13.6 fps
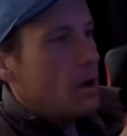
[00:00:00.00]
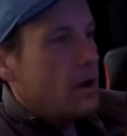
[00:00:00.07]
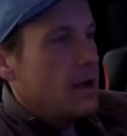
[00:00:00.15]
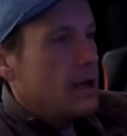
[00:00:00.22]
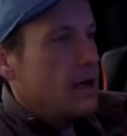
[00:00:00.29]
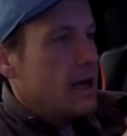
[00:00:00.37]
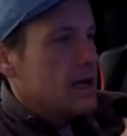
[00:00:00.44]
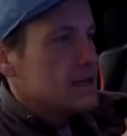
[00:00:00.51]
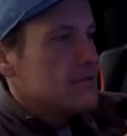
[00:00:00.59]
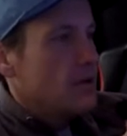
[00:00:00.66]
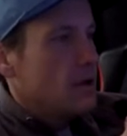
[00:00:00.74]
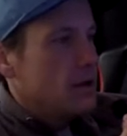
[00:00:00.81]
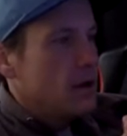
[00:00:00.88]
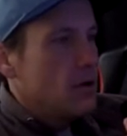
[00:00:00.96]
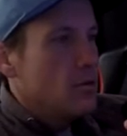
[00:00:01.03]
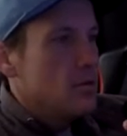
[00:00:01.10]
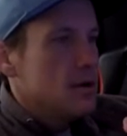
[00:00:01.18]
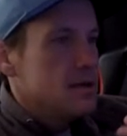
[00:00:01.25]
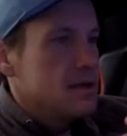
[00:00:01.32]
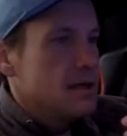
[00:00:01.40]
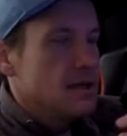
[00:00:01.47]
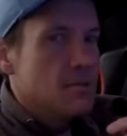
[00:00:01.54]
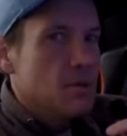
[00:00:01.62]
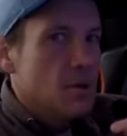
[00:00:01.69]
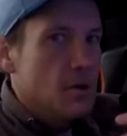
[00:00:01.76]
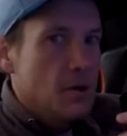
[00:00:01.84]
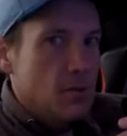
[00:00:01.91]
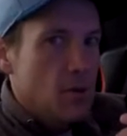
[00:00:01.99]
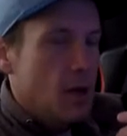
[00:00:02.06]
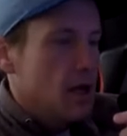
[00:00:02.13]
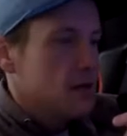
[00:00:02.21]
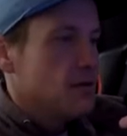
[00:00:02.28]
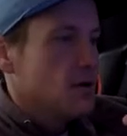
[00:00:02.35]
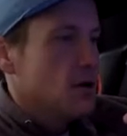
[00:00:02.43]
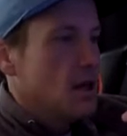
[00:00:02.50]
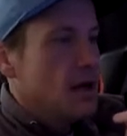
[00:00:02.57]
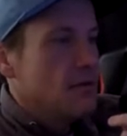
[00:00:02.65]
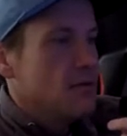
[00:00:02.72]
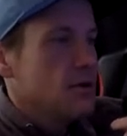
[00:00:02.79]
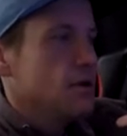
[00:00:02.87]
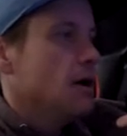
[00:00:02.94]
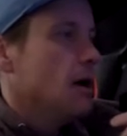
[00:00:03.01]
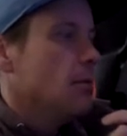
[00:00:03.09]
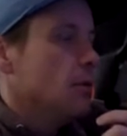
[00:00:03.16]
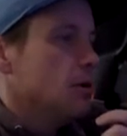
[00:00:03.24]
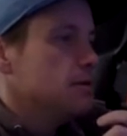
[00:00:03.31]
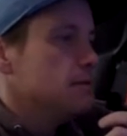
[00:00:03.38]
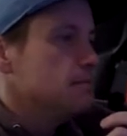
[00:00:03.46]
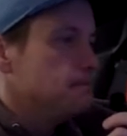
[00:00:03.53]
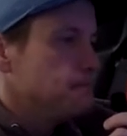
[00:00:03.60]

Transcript: And asphalt yellow belly is like the building blocks for a lot of good combos.